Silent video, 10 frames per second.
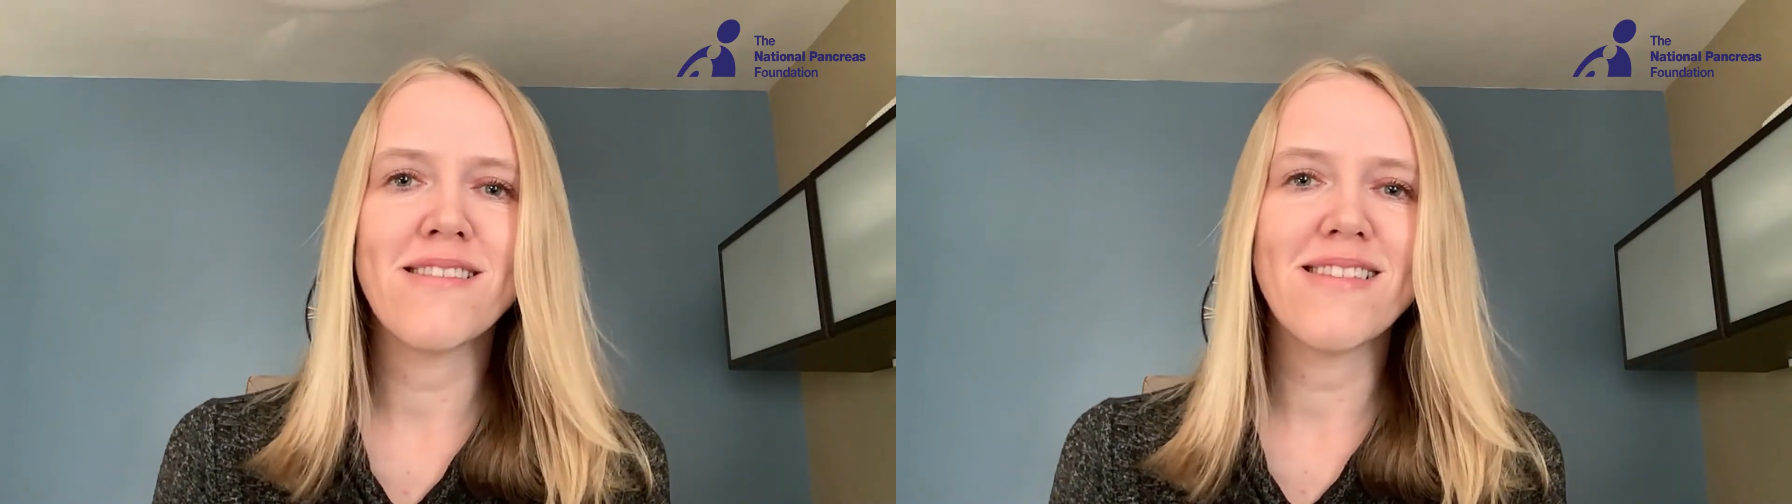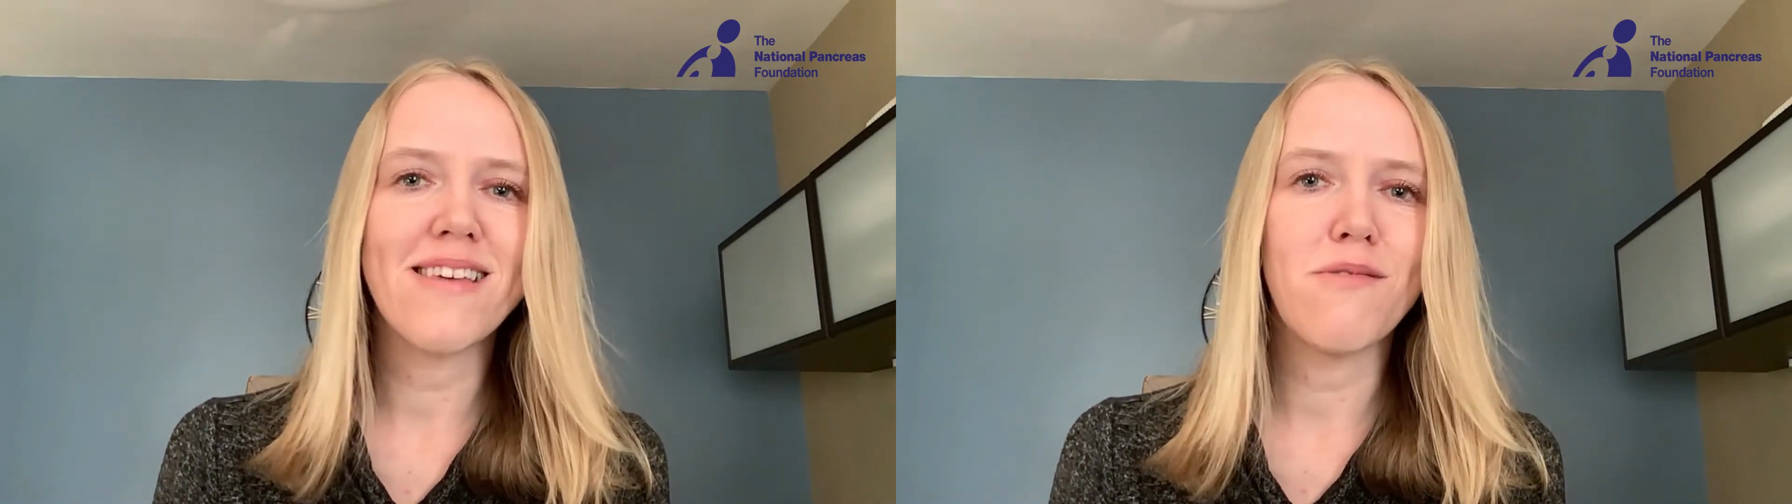
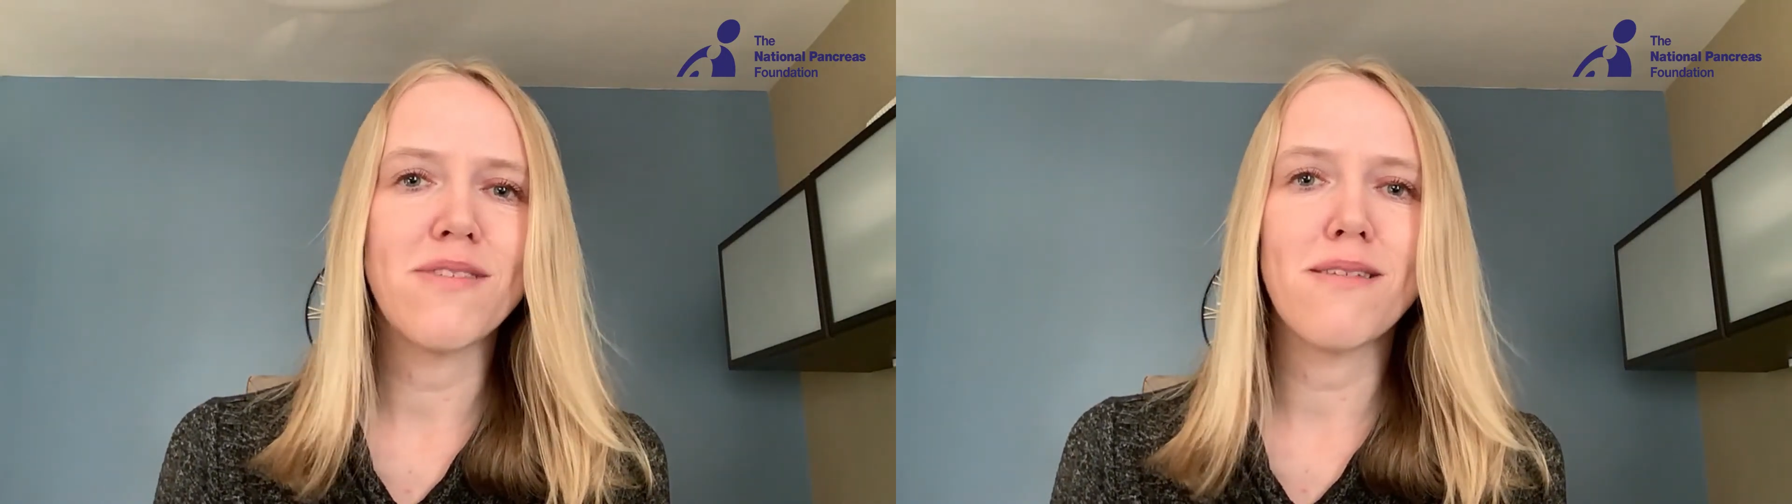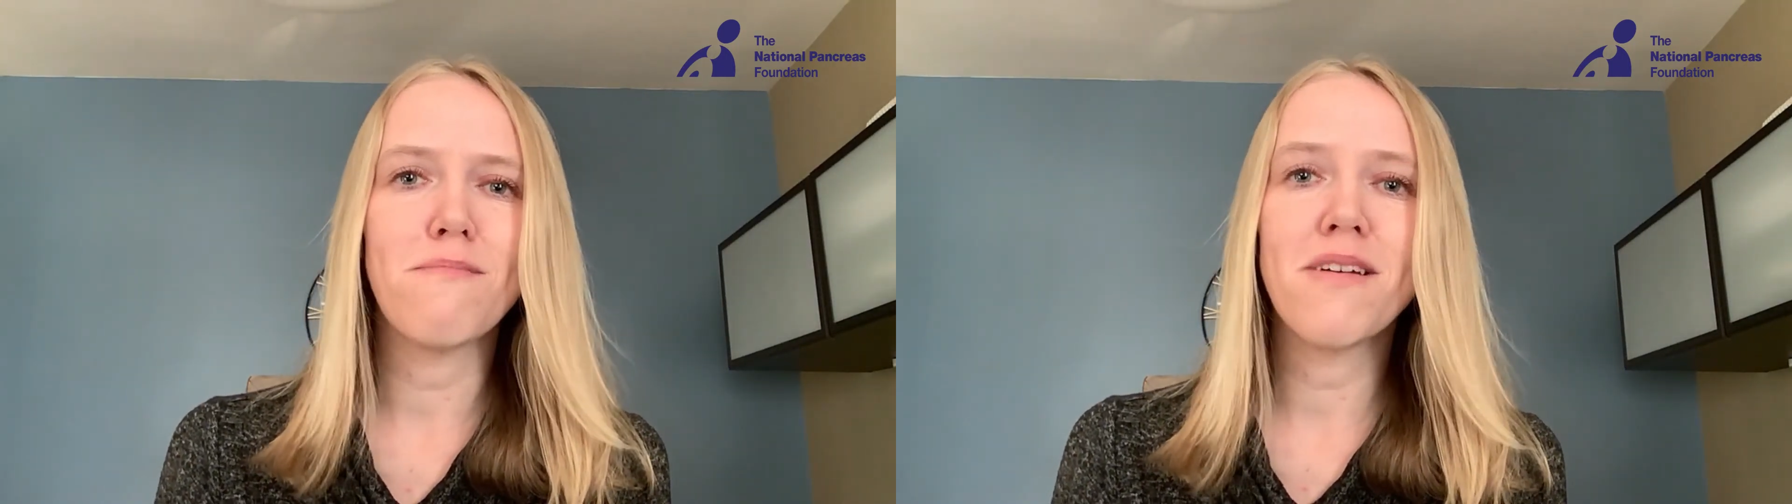since I
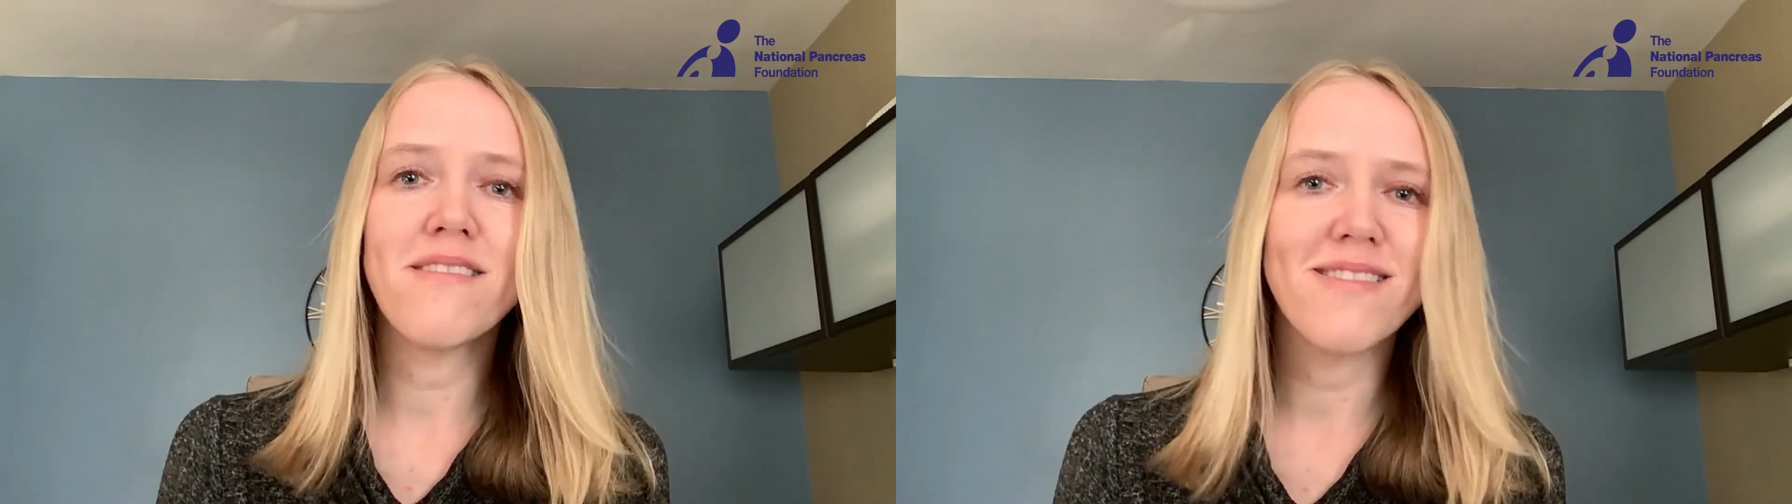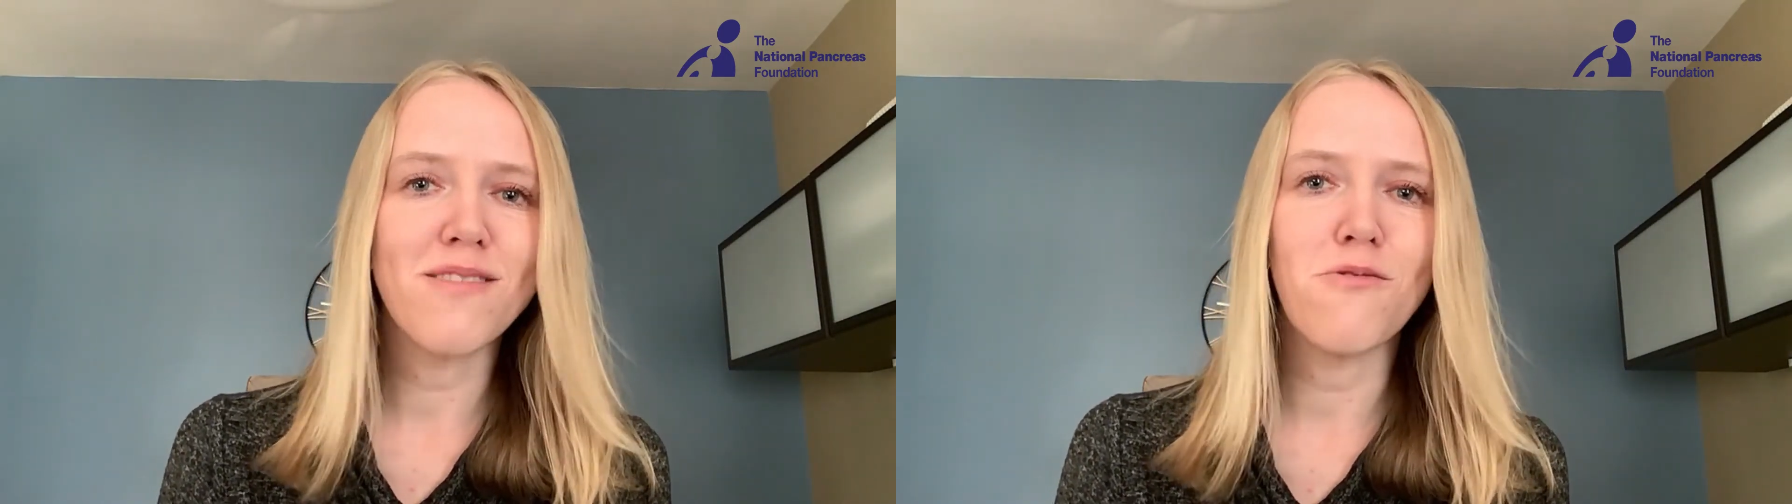was in
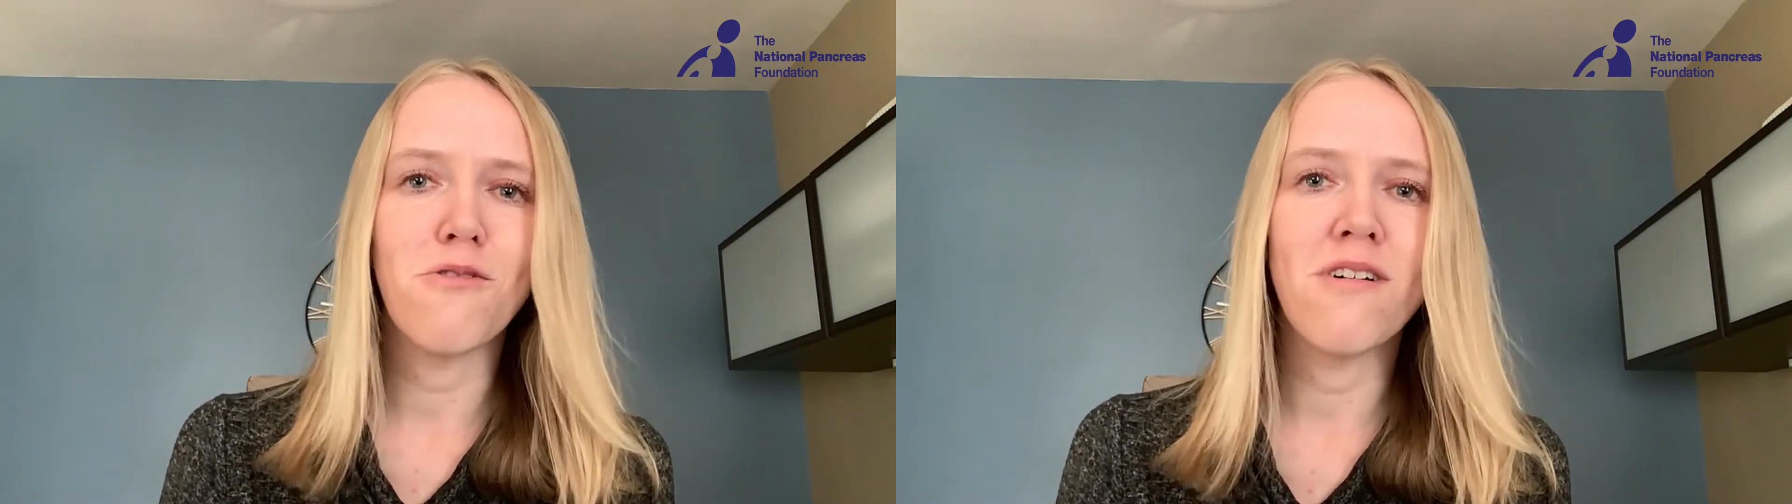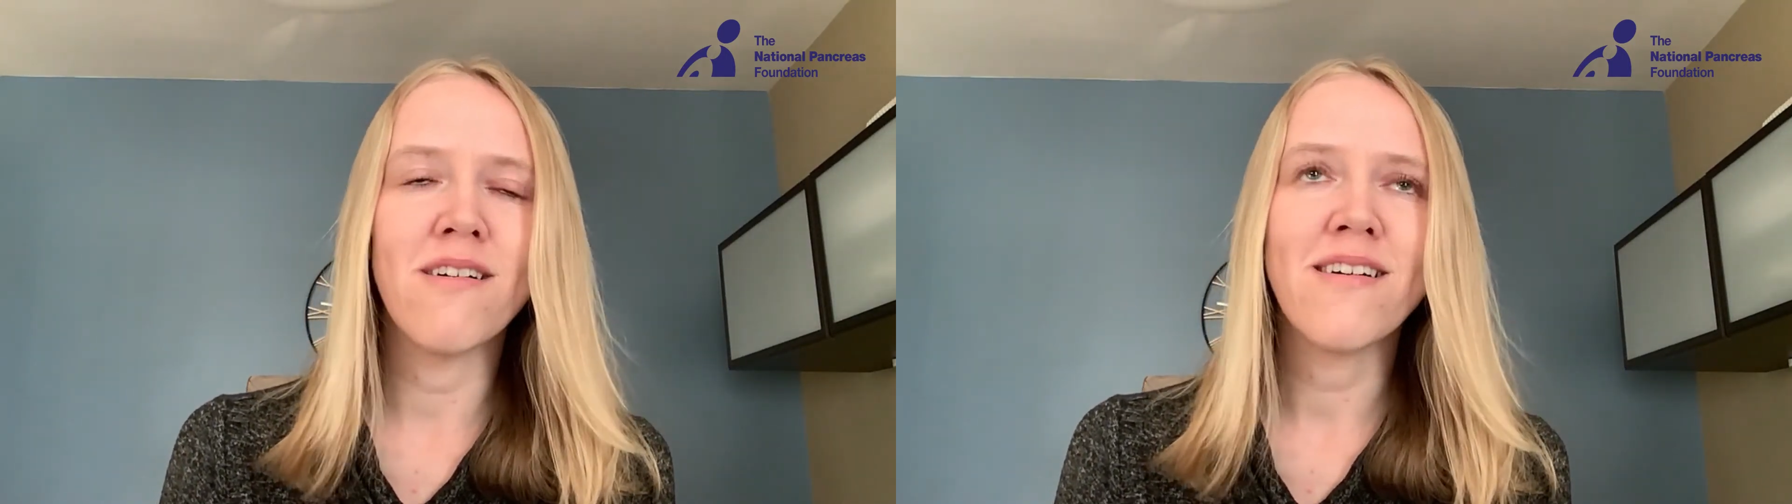middle
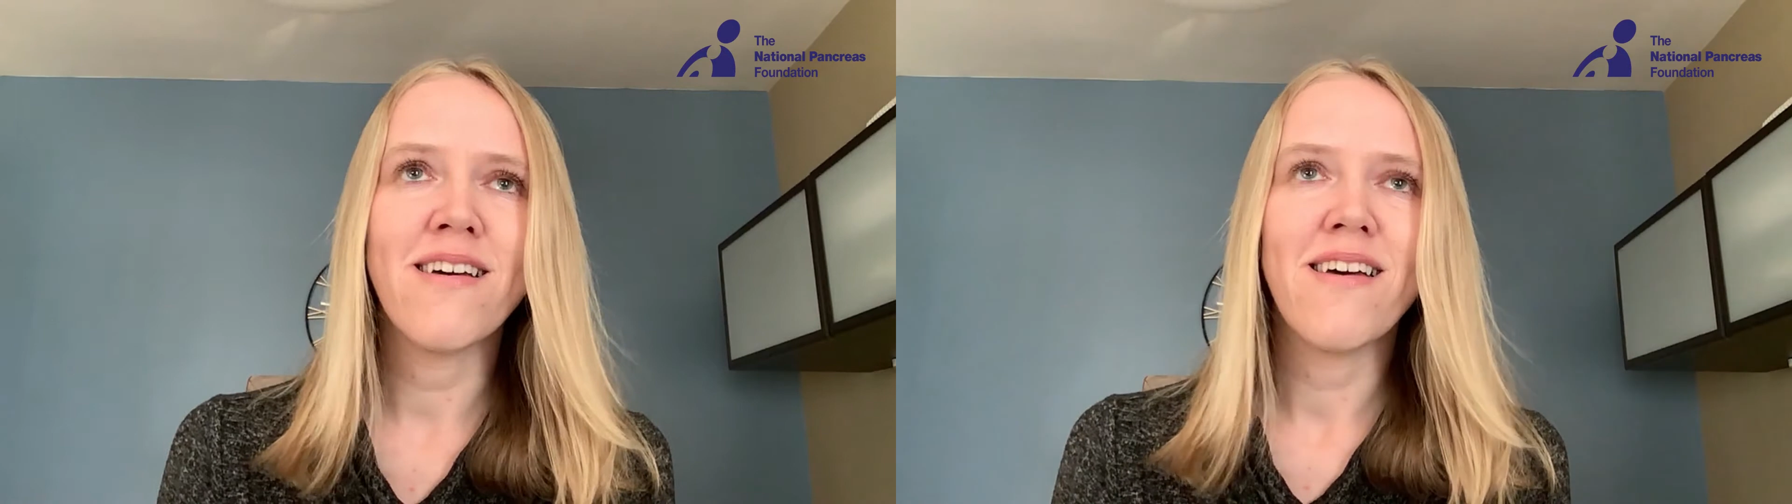school